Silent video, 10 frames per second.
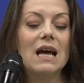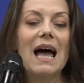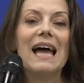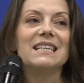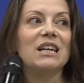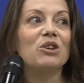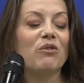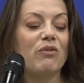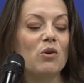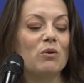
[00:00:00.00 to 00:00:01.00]
Ed, I look
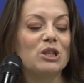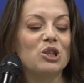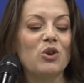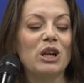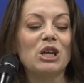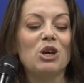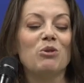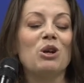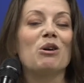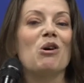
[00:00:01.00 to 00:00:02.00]
forward to joining you
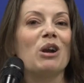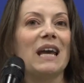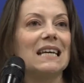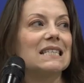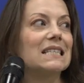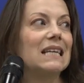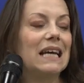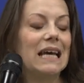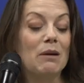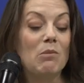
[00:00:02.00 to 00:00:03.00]
and our colleagues
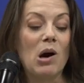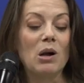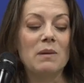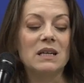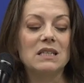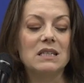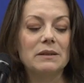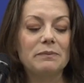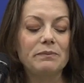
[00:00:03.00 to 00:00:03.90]
in Parliament.